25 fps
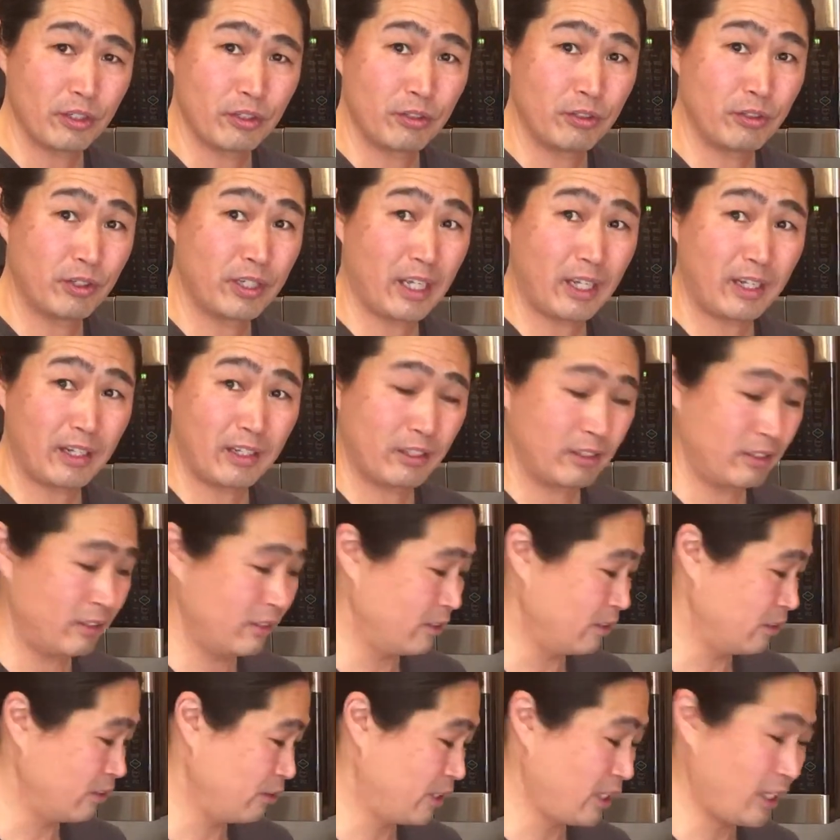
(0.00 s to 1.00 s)
you get
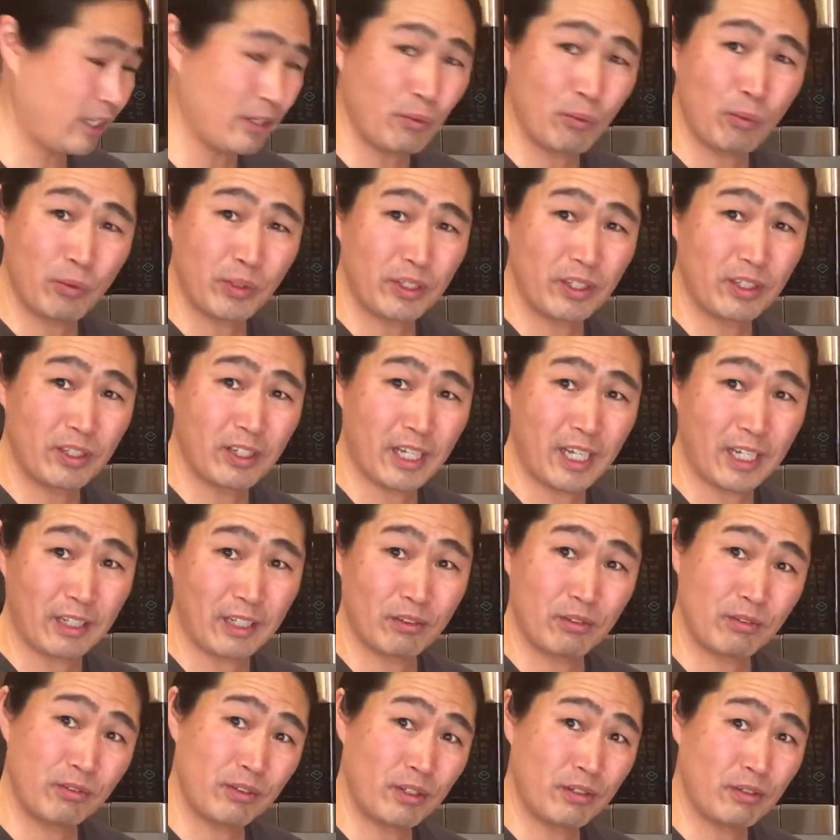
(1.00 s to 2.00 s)
it within
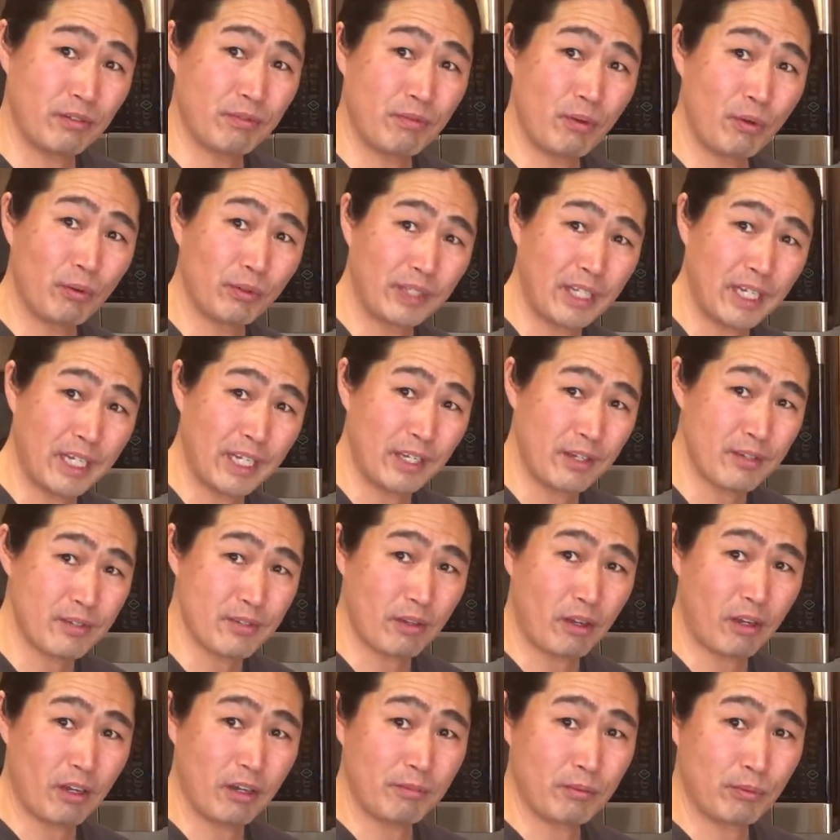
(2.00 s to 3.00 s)
like 3 to 4
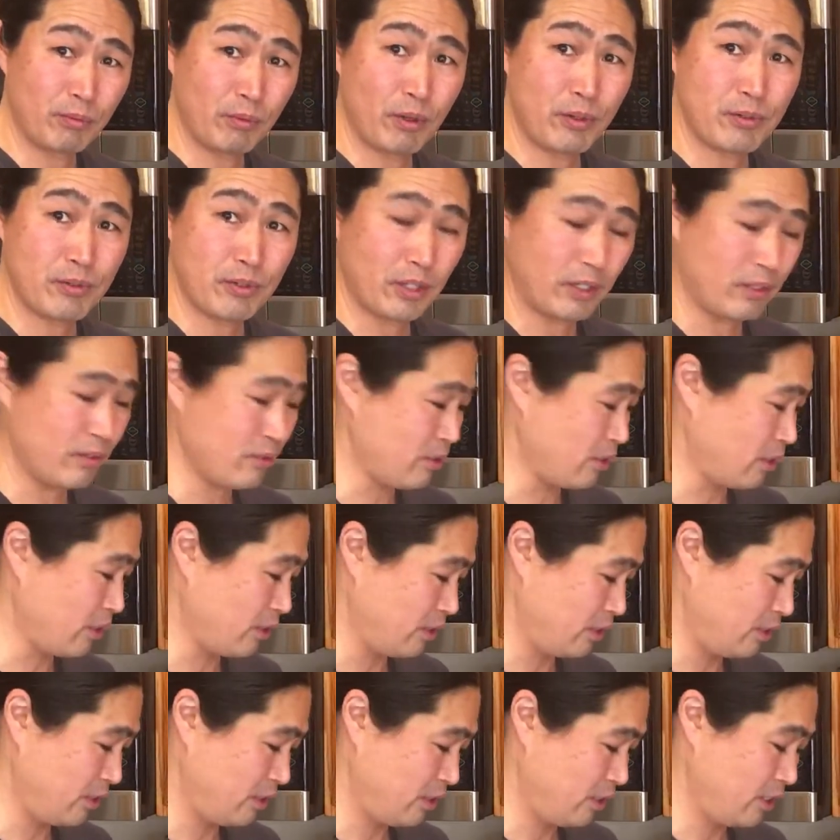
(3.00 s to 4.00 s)
days of roasted.
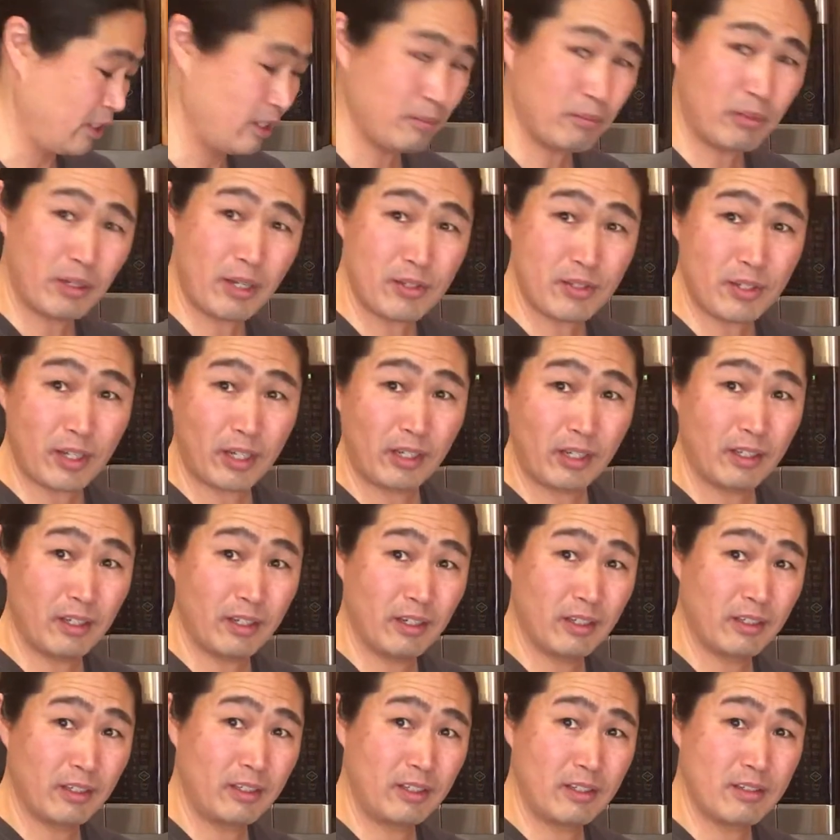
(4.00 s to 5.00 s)
So plus
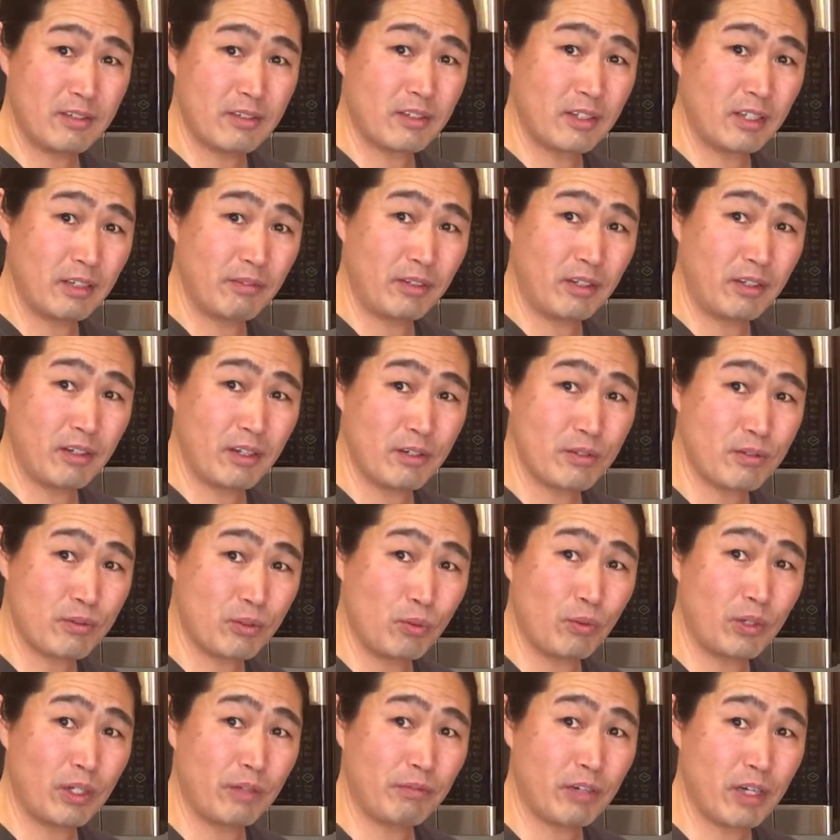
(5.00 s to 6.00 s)
he's giving us
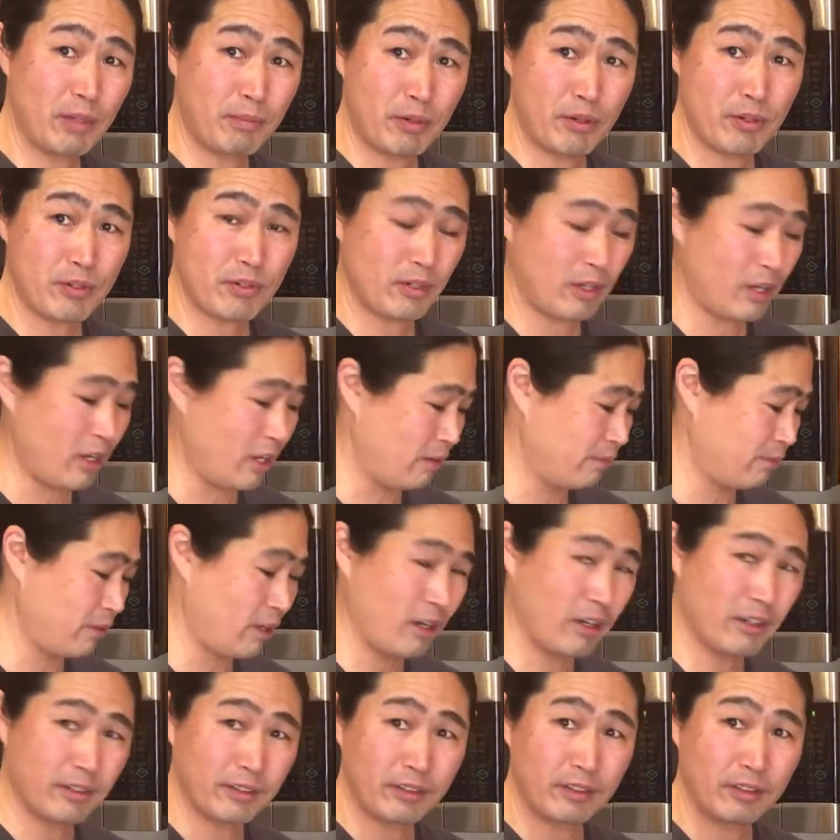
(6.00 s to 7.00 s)
25% off
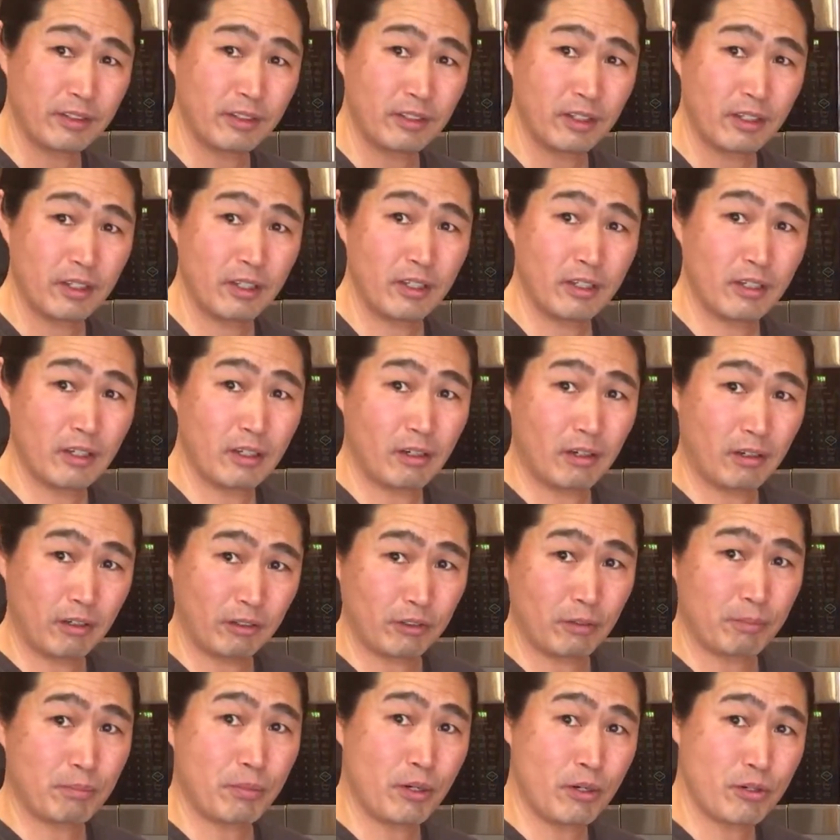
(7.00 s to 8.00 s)
on all
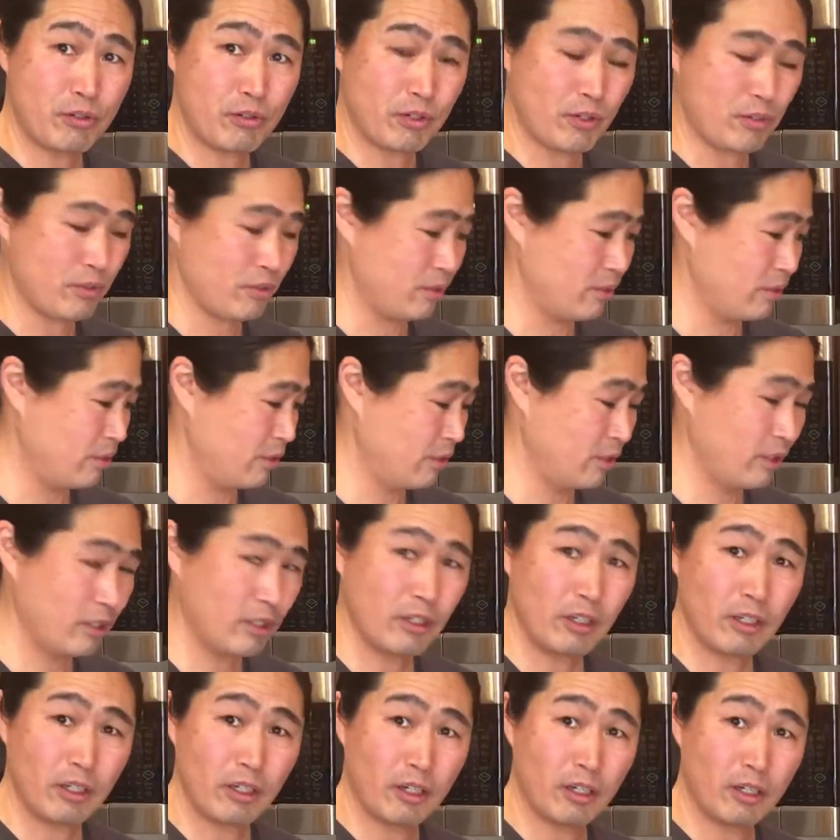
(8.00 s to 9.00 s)
the purchase
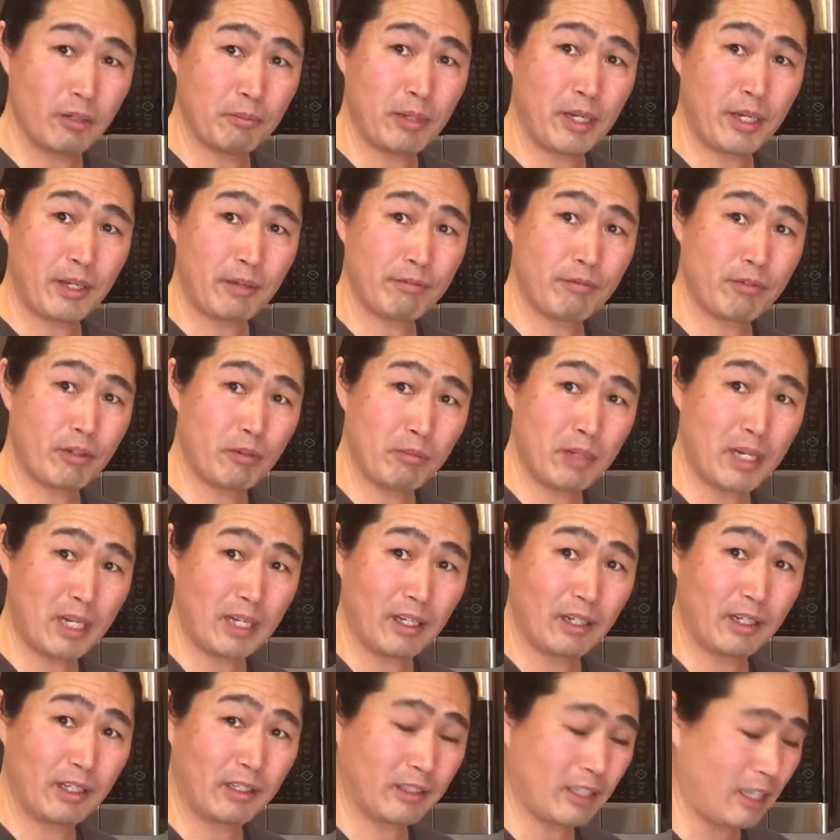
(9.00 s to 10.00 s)
buying from my
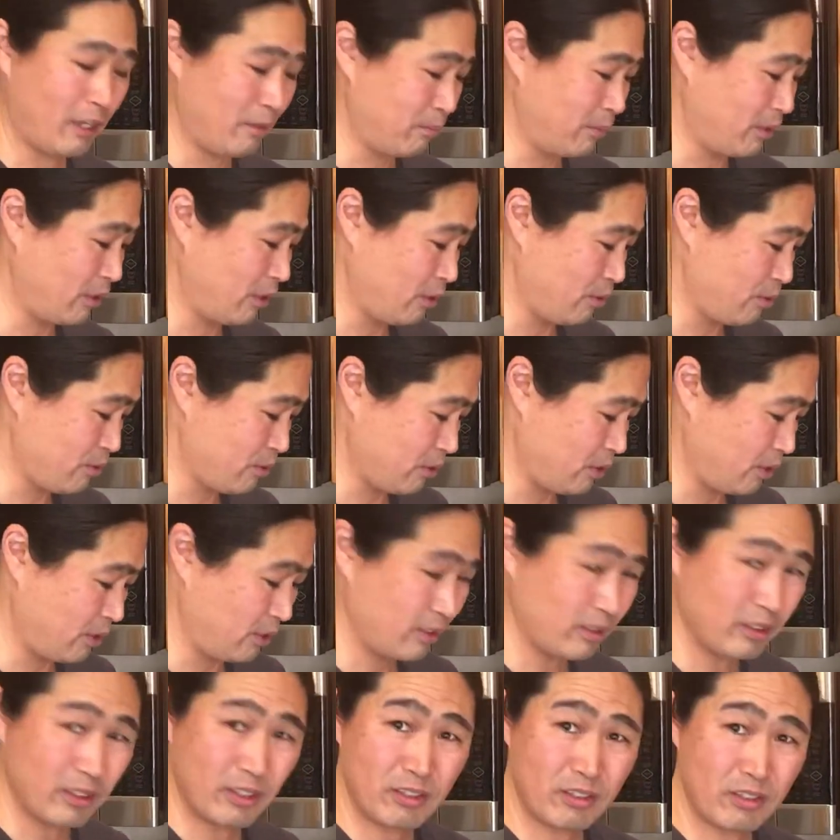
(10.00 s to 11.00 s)
link down below. So
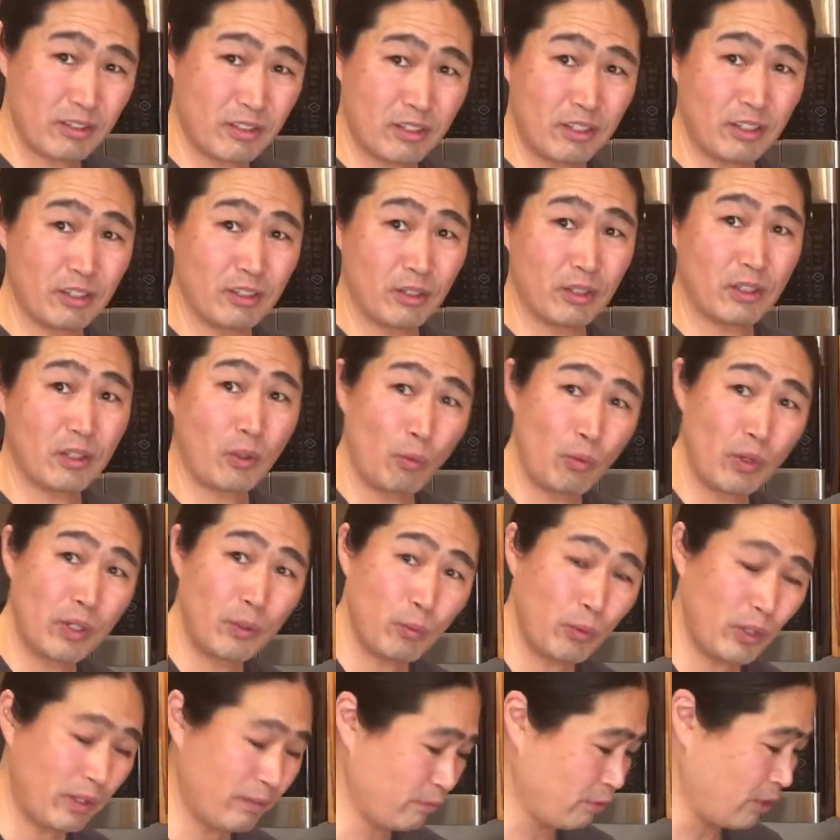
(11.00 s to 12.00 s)
it's good, the
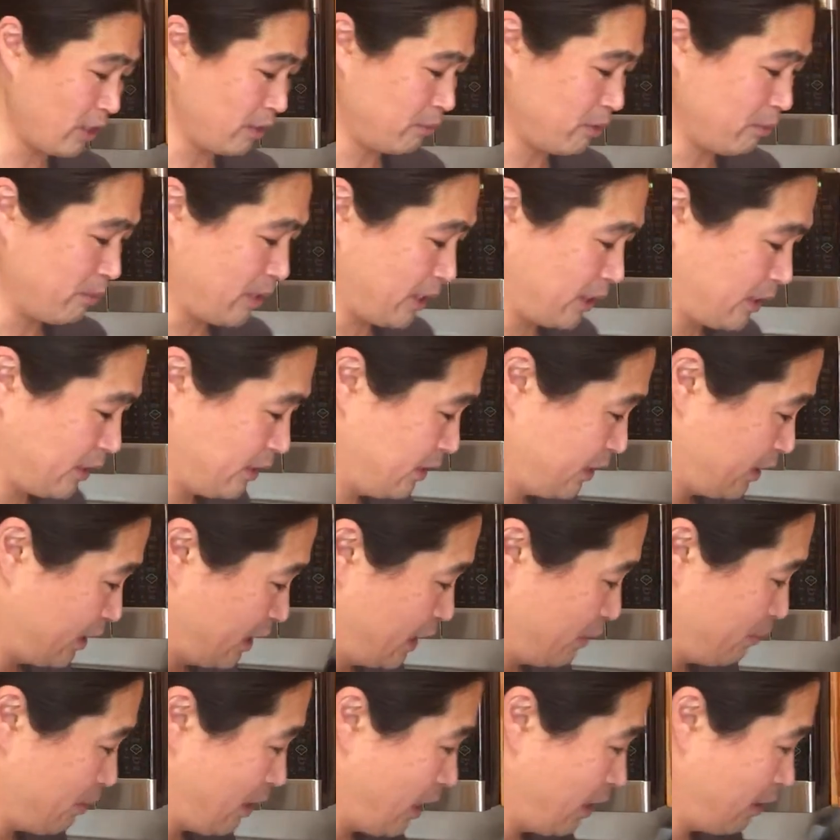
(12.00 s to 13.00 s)
win-win for everybody.
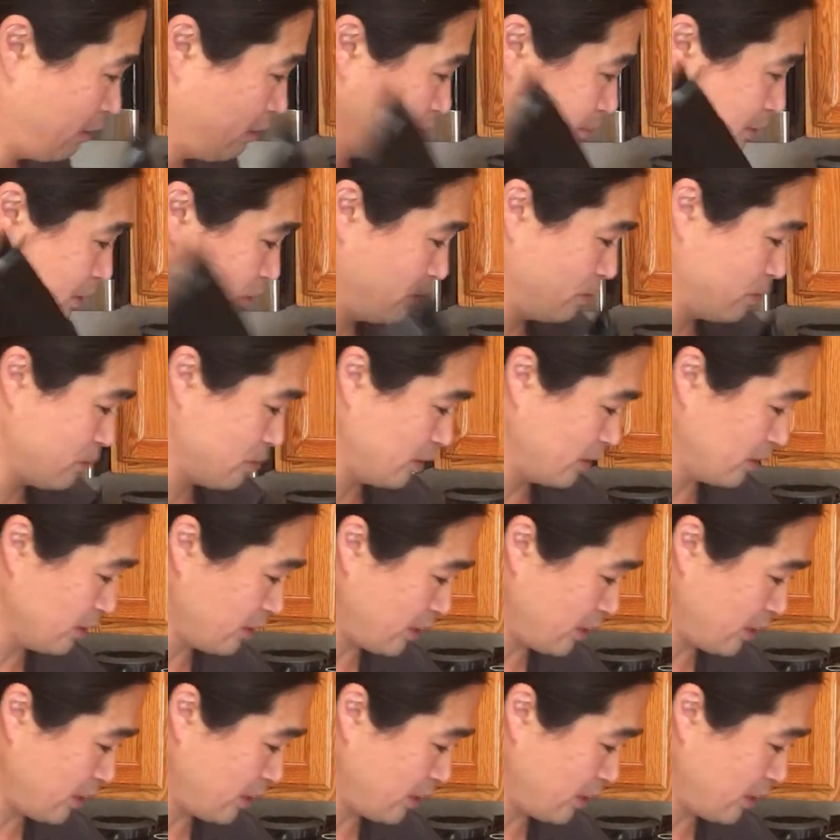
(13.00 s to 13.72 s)
Anyway, I'm going to be using